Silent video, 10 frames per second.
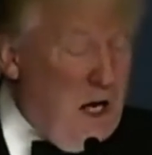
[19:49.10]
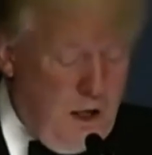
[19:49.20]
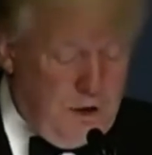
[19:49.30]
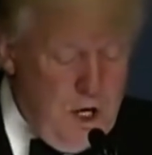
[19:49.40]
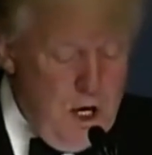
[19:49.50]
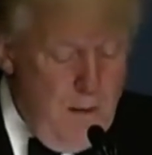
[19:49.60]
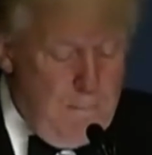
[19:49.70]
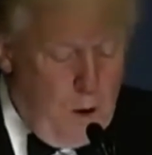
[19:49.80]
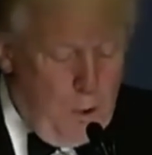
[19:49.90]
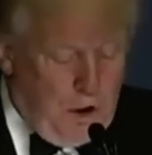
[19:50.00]
else.
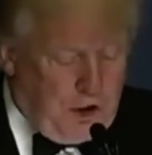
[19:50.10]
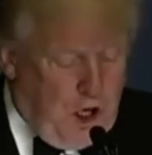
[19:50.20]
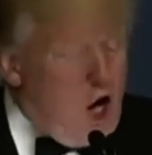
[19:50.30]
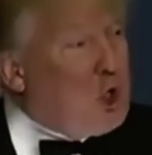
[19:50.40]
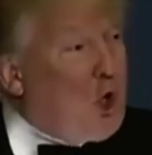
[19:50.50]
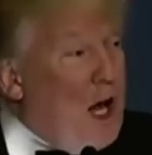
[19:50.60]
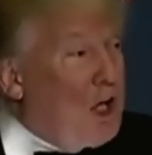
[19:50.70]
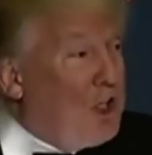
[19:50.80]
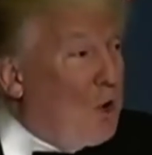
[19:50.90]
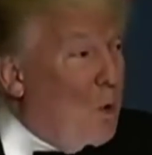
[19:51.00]
But we see our
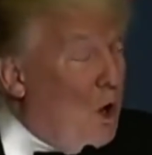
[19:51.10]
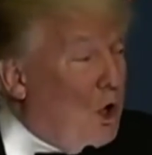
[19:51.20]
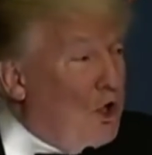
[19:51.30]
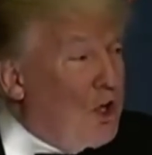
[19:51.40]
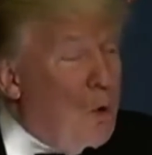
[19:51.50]
transit workers,